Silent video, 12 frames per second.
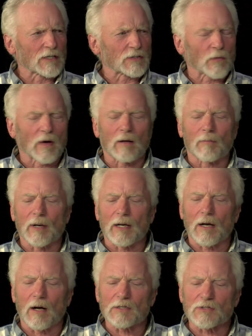as well,
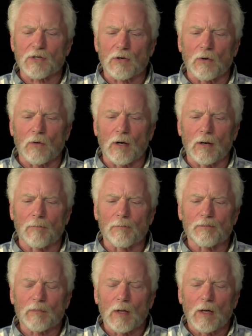but also um,